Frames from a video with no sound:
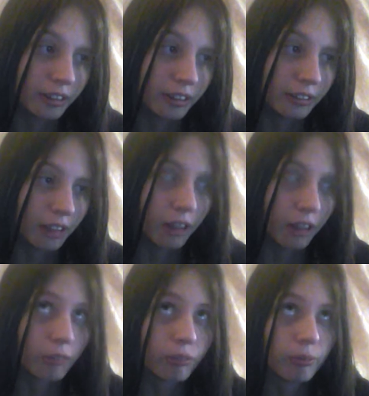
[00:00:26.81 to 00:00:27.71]
the,
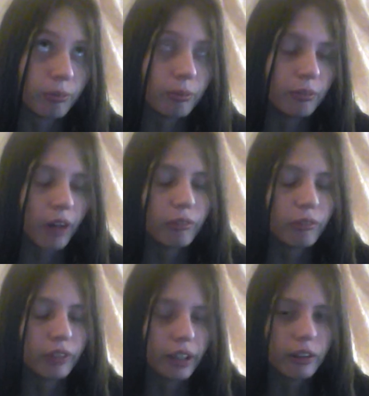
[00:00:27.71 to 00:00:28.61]
uh, not
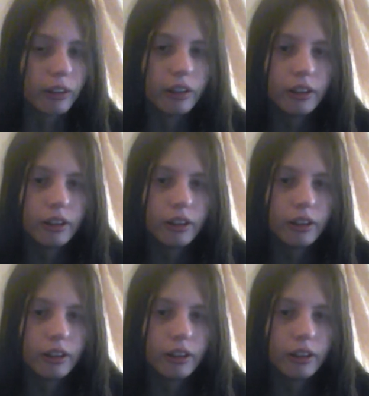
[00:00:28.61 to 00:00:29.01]
reading.